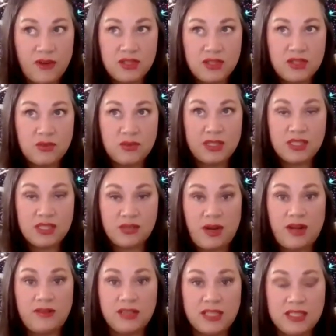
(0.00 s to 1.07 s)
versus what's
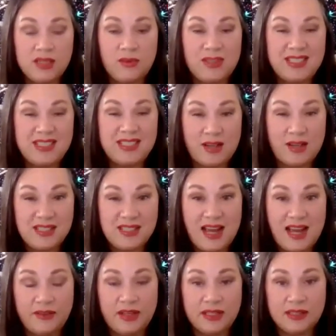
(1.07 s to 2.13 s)
around us and what's
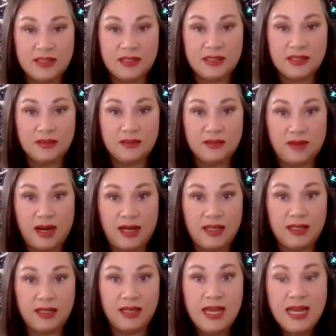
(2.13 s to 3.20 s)
outside of us,
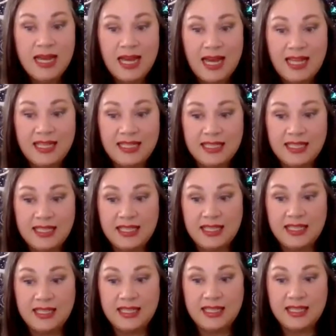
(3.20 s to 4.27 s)
right? And it, it
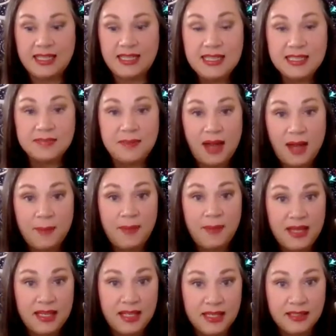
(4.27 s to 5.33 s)
is my
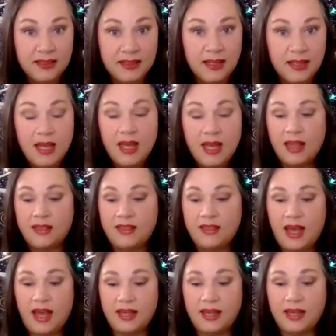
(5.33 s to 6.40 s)
opinion
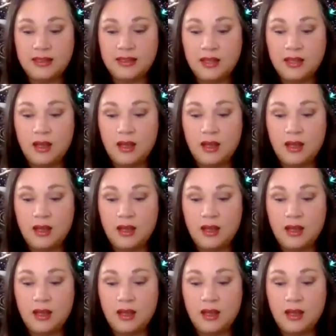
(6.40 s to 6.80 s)
that